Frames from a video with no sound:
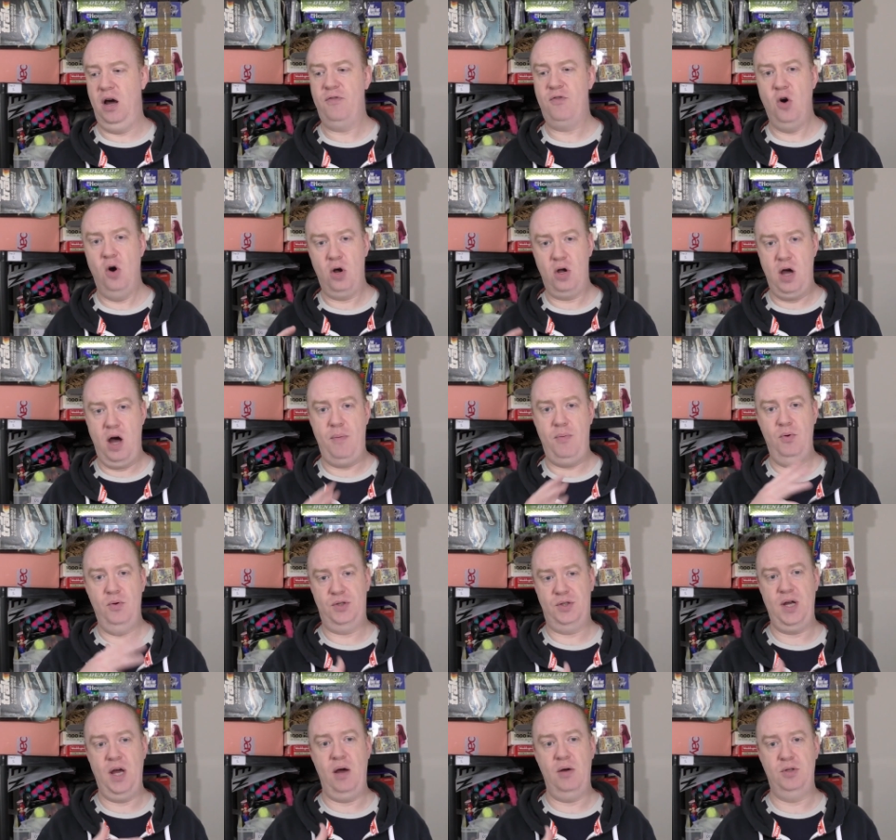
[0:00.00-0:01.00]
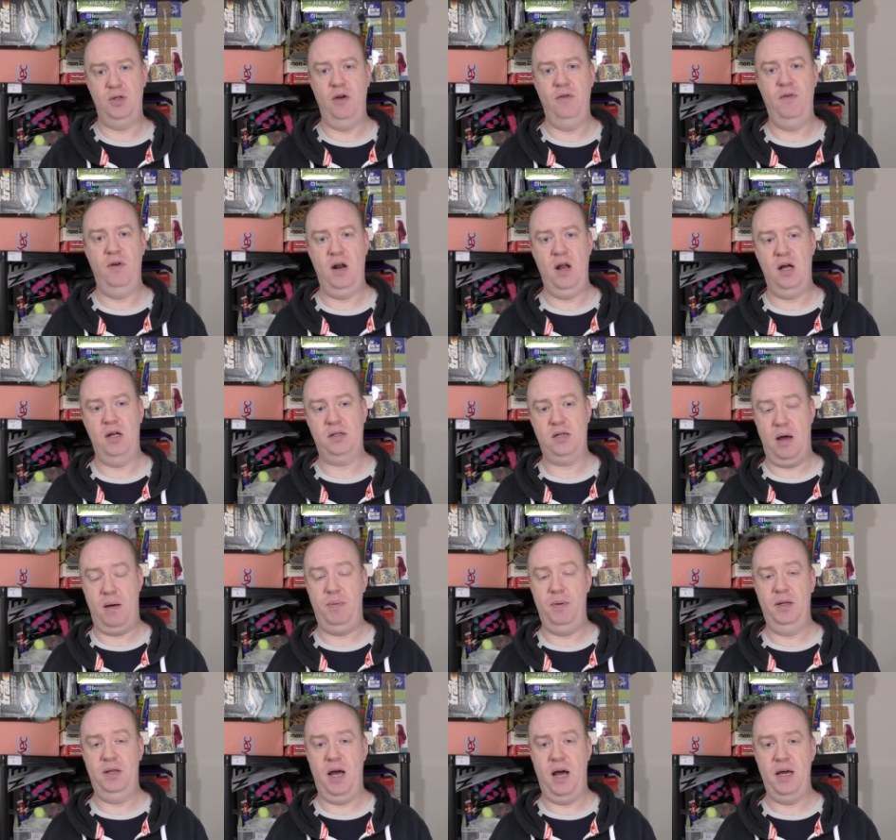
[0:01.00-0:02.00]
I've got a couple of sales over the last
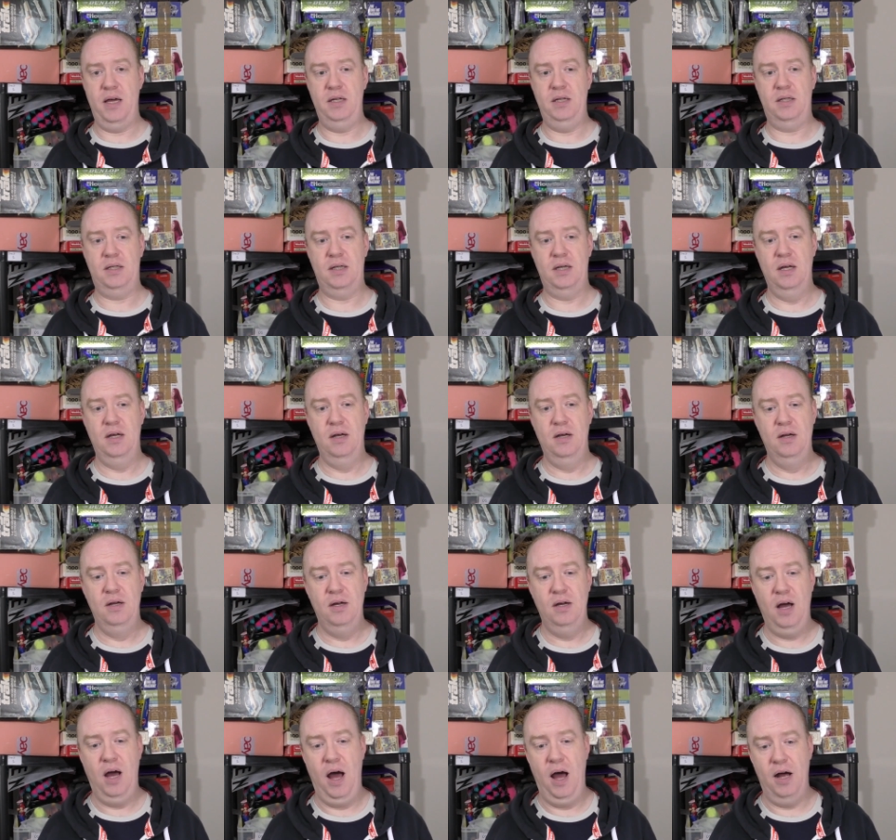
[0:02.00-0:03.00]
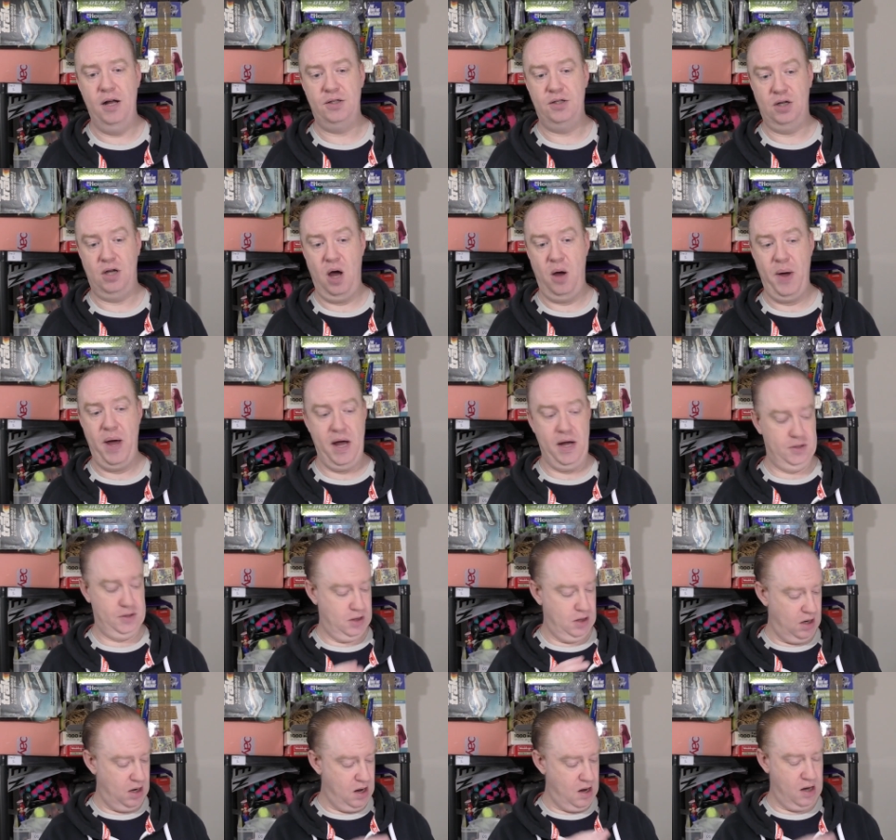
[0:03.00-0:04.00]
couple of days to go out.
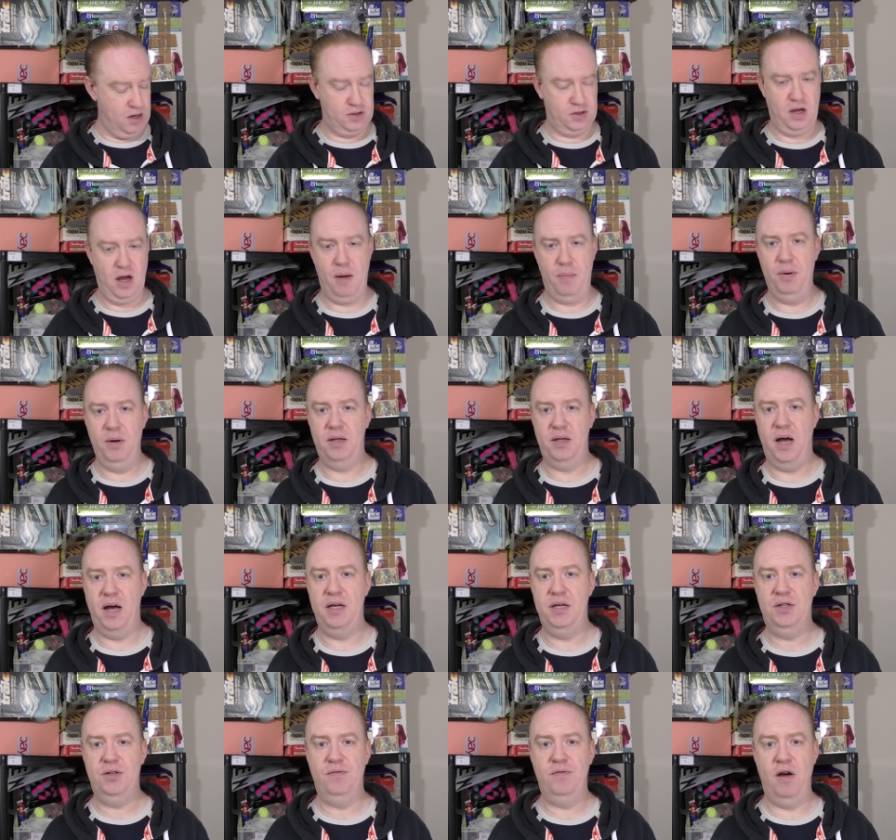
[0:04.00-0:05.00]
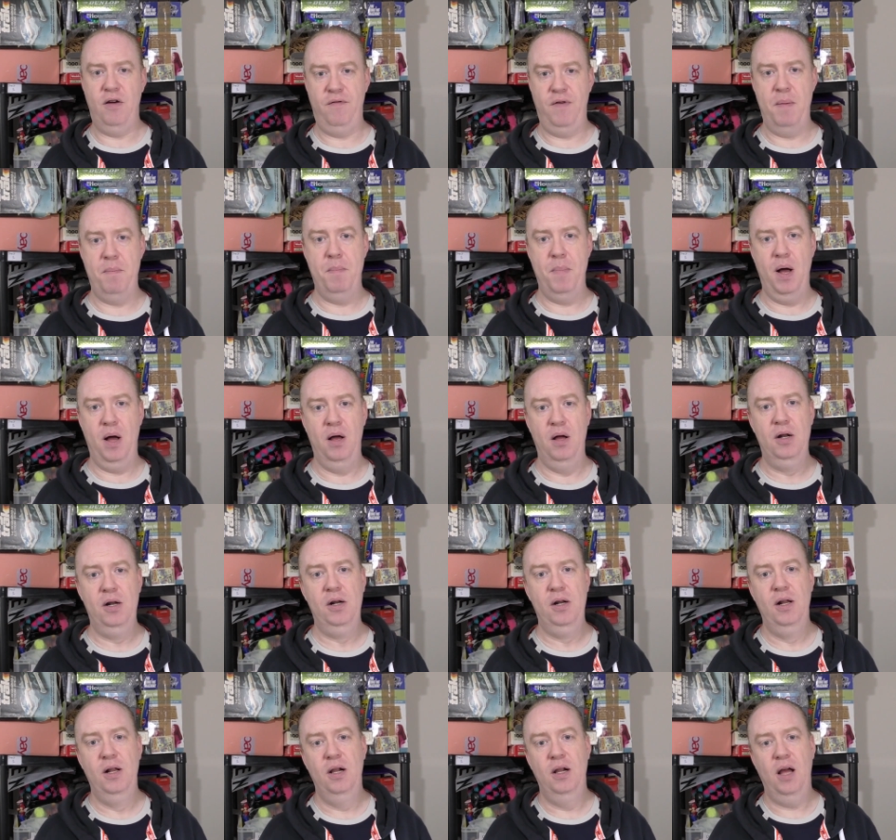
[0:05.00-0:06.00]
So the last couple of days of November,
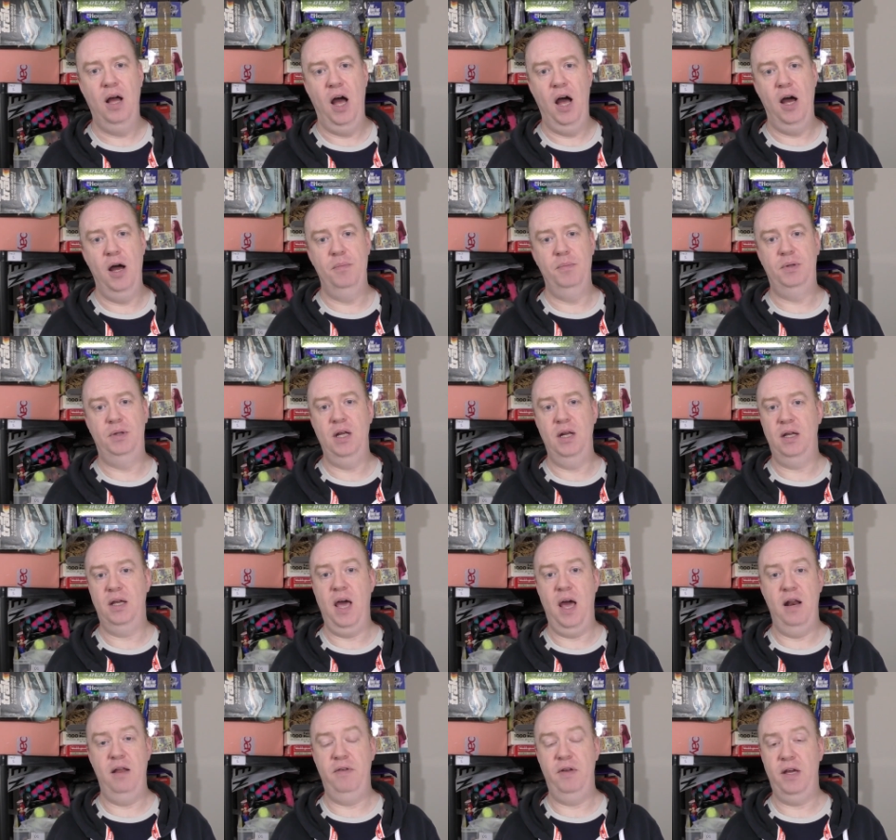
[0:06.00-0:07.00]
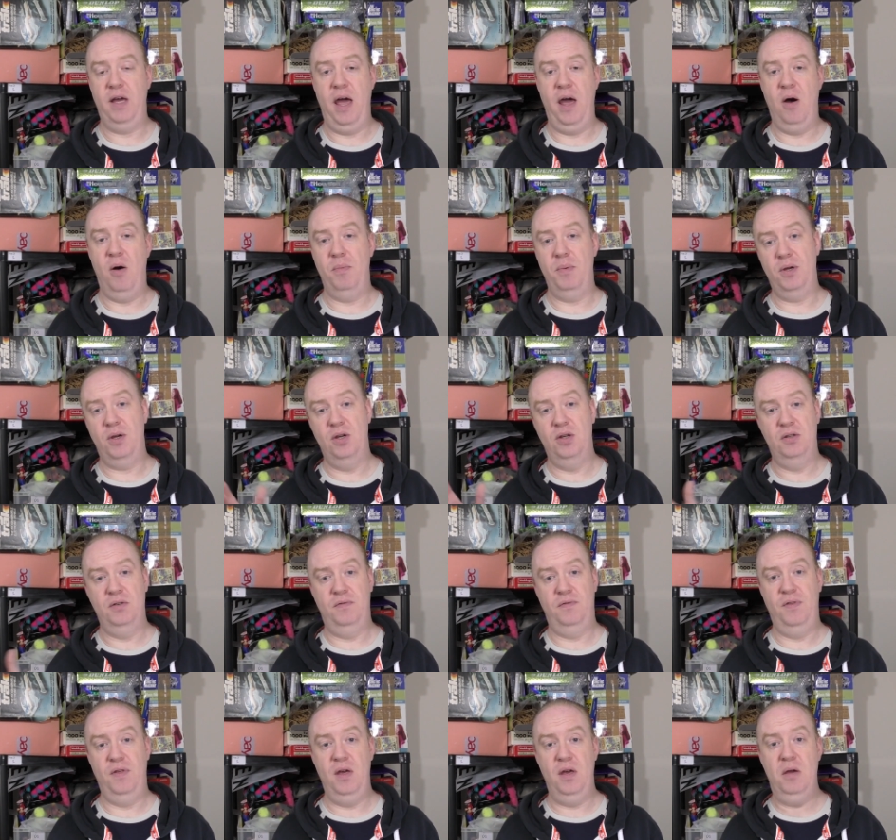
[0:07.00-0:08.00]
didn't get anything out because
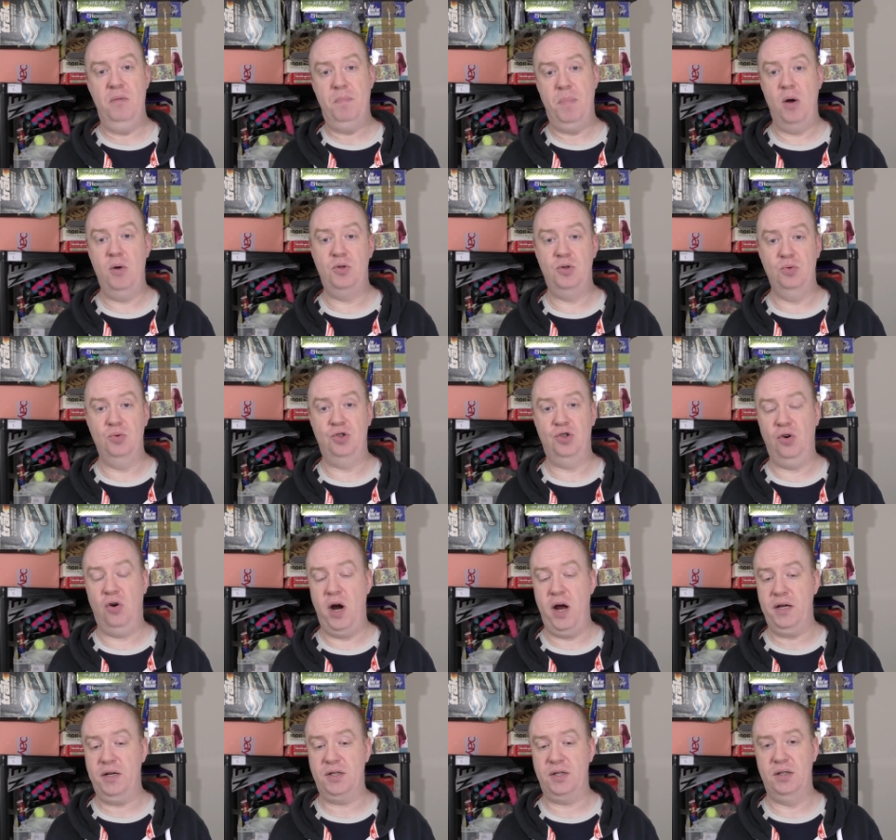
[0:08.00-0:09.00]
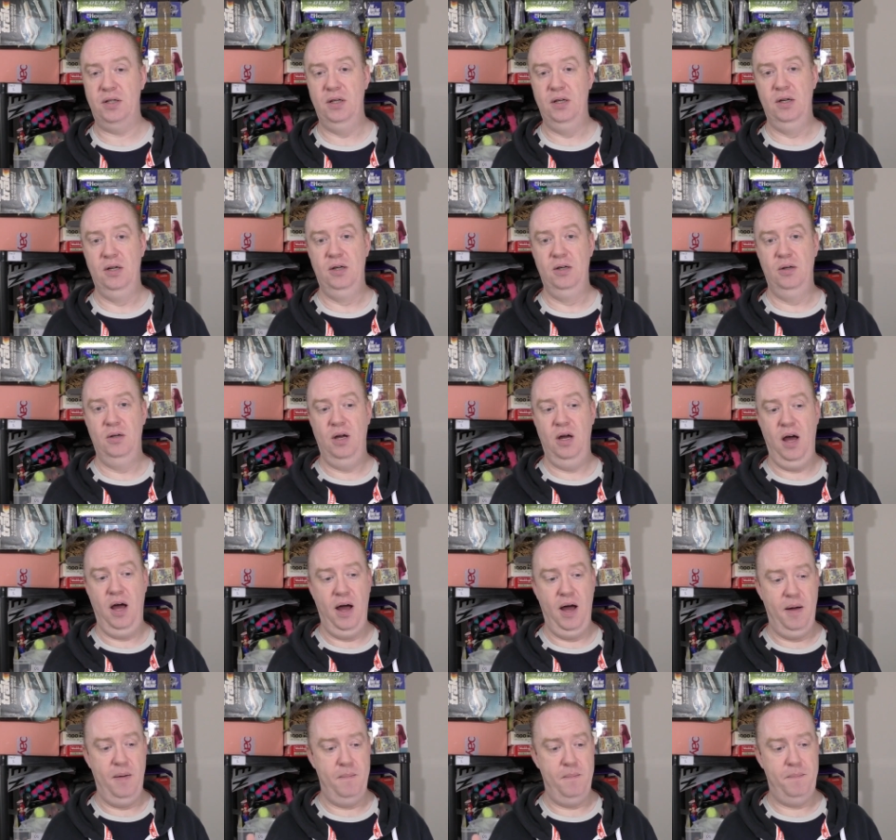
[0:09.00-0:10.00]
of the postal strikes,
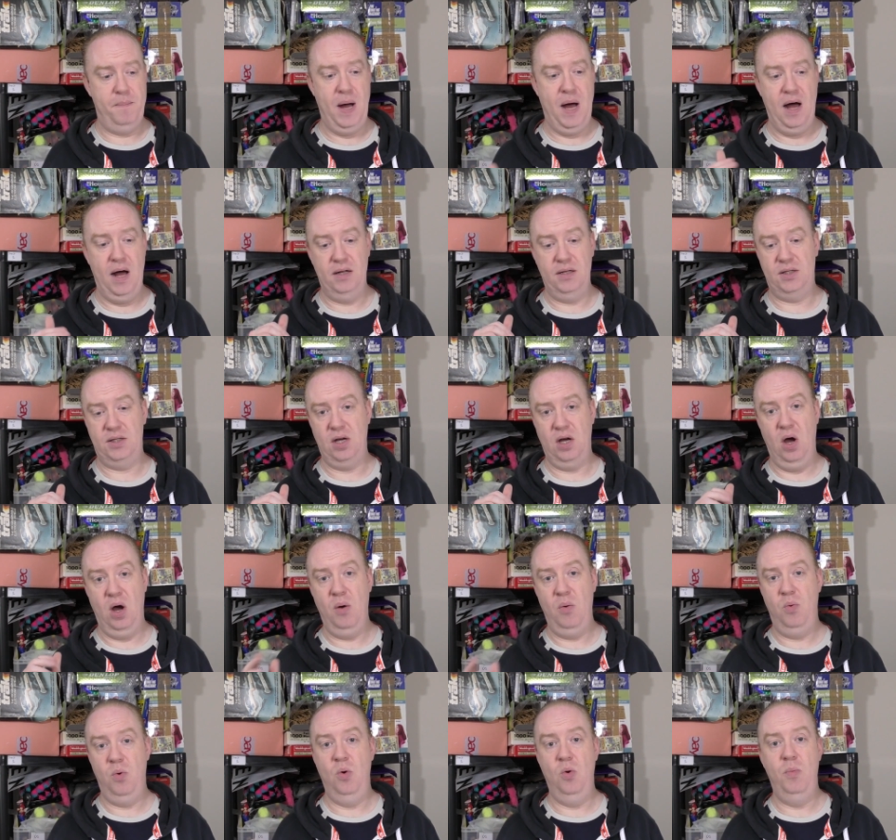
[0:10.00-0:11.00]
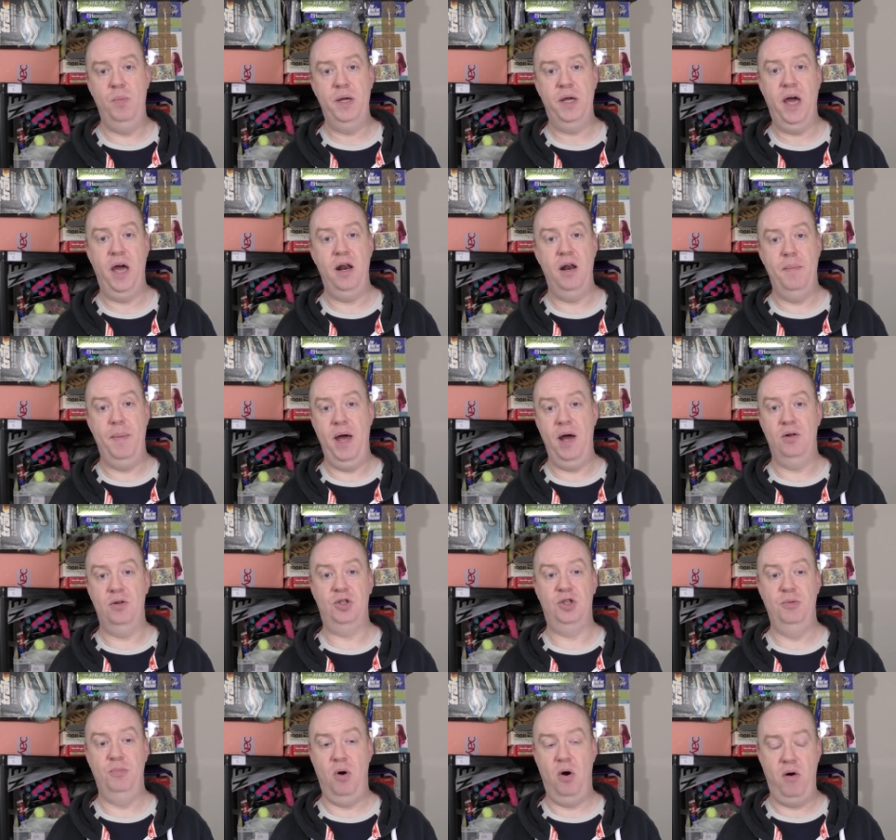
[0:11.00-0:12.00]
but I will be getting them
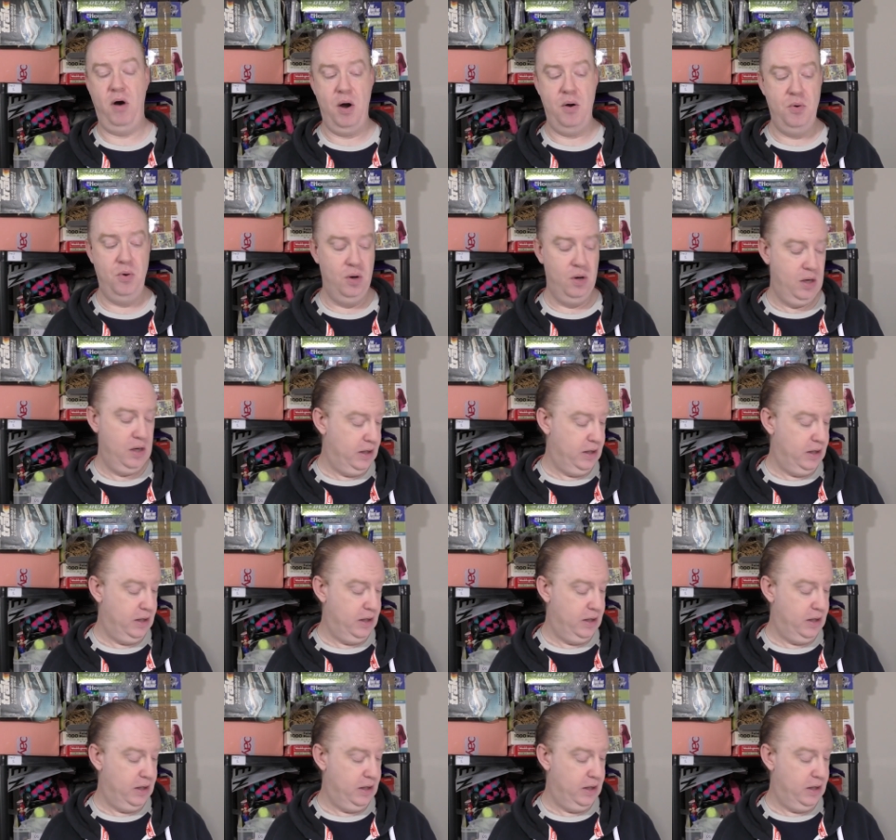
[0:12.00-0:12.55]
out tomorrow.